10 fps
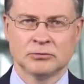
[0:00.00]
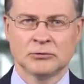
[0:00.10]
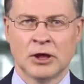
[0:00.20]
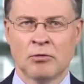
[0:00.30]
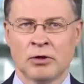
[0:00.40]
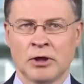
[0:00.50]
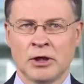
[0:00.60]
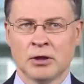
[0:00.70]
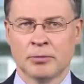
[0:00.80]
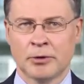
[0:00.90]
Our
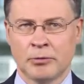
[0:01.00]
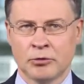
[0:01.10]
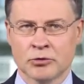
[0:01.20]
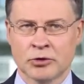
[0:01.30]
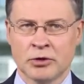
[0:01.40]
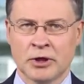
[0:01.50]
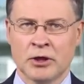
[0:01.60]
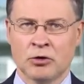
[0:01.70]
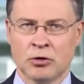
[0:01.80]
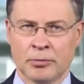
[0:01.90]
legal proposal
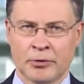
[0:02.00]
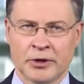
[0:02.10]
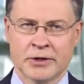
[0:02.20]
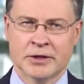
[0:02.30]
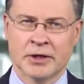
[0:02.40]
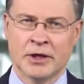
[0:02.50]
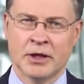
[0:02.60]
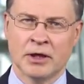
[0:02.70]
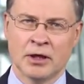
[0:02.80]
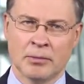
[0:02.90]
incorporates the
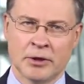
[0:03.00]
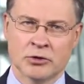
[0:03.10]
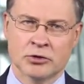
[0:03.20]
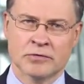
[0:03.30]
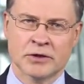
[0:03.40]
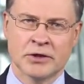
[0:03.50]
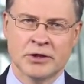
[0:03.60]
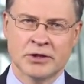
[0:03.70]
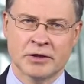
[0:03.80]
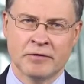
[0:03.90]
key elements of the
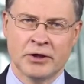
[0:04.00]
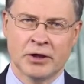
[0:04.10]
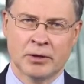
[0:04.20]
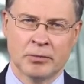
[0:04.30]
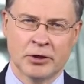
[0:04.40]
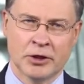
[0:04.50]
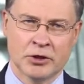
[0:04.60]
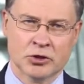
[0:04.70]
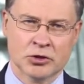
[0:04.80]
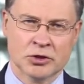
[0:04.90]
TCFD
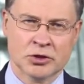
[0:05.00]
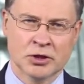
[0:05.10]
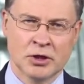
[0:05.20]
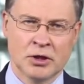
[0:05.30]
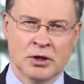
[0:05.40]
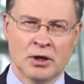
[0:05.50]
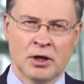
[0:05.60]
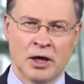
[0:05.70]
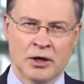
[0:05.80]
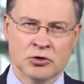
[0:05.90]
recommendations,
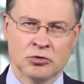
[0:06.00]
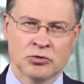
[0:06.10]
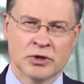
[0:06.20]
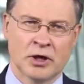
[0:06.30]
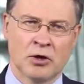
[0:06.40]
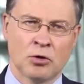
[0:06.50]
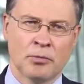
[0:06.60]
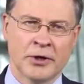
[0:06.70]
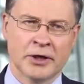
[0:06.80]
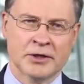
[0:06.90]
as do the
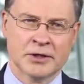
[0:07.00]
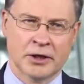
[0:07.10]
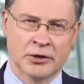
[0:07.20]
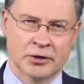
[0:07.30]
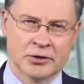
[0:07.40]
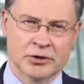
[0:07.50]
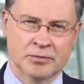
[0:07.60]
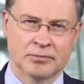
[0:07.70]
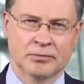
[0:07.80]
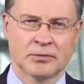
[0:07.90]
accompanying standards.
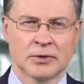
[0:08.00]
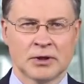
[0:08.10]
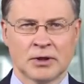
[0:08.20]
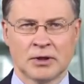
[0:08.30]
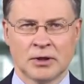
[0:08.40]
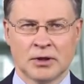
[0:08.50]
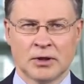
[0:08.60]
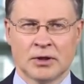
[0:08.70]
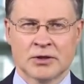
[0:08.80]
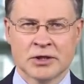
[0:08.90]

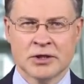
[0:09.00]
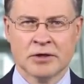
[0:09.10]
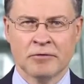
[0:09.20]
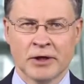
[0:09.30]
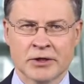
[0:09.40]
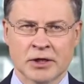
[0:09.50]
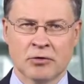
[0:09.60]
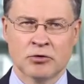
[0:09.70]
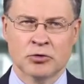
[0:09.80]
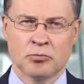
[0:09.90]
This reflects
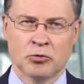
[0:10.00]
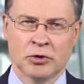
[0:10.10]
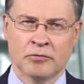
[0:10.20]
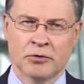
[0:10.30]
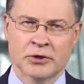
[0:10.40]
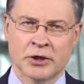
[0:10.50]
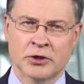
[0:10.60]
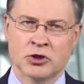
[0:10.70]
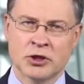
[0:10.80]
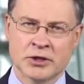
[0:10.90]
our support for the
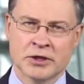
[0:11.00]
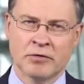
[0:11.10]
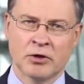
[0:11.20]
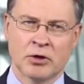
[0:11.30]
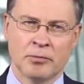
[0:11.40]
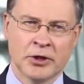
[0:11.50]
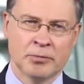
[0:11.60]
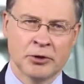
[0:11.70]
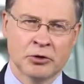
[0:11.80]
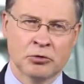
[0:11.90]
G7
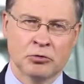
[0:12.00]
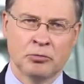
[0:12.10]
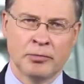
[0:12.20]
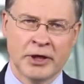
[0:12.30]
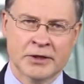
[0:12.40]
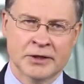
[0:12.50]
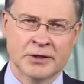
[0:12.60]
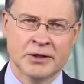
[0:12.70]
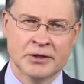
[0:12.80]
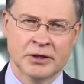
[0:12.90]
commitment to make the
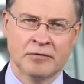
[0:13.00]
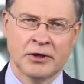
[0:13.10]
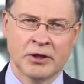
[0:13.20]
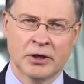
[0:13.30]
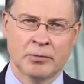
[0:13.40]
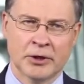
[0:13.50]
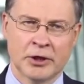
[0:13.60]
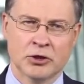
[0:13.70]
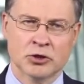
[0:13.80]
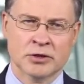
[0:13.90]
TCFD
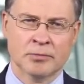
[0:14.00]
recommendations